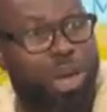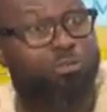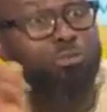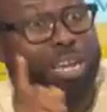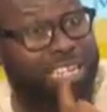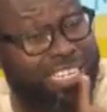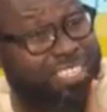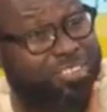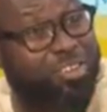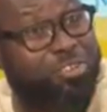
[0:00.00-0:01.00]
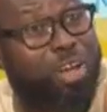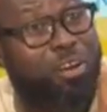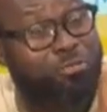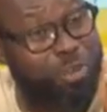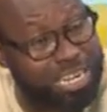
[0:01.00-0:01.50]
You are running. Listen, you
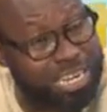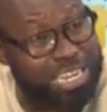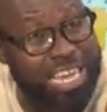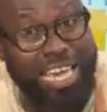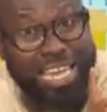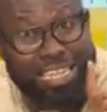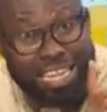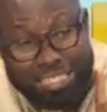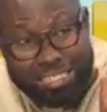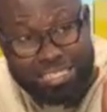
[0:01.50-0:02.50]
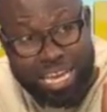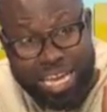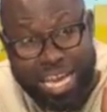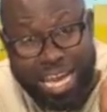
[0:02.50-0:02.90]
are running a national